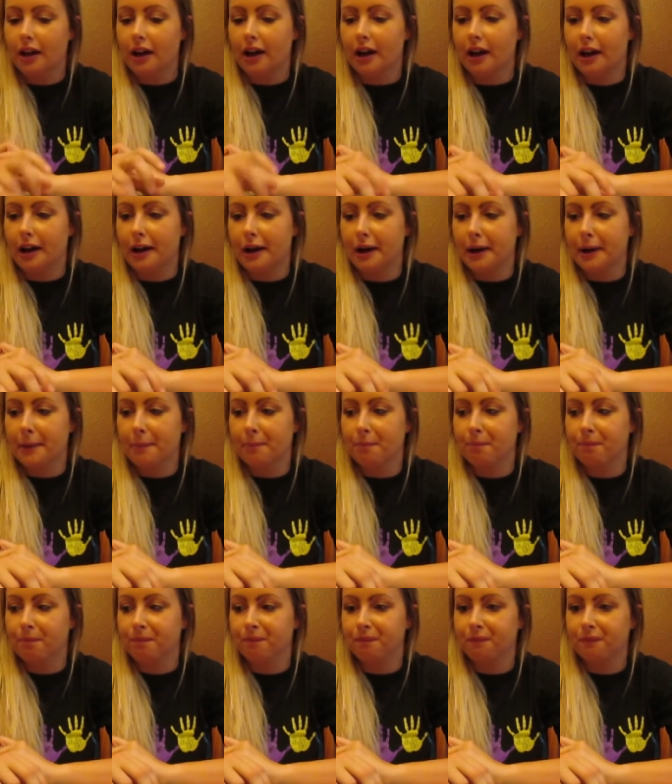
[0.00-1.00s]

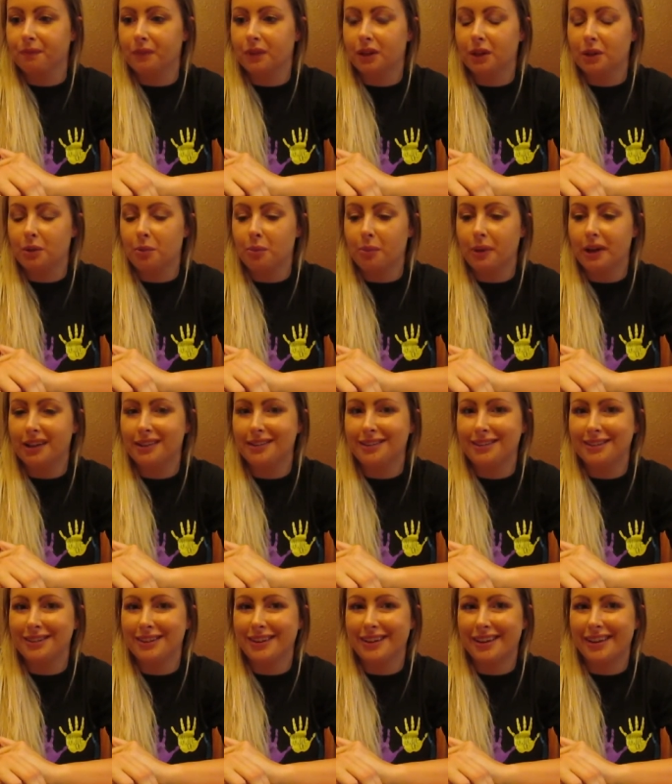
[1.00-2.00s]

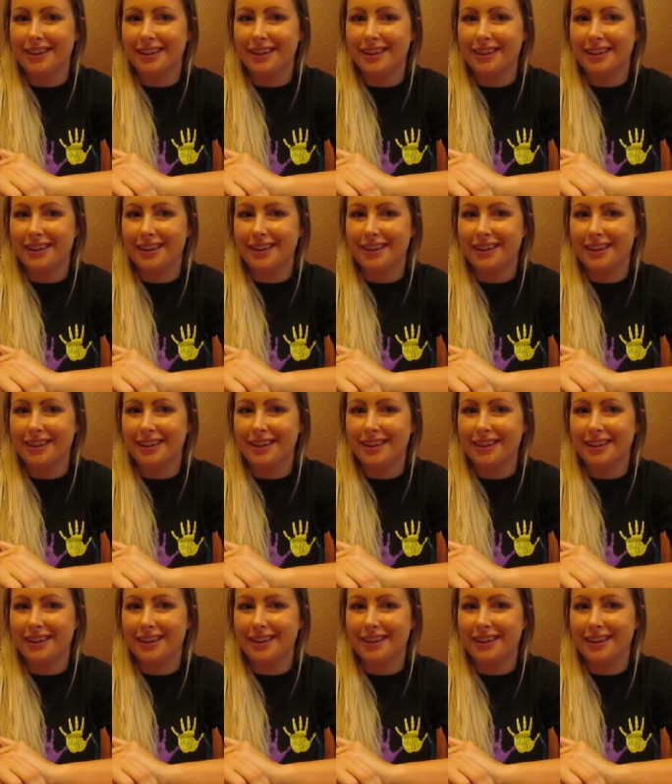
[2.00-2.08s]
Let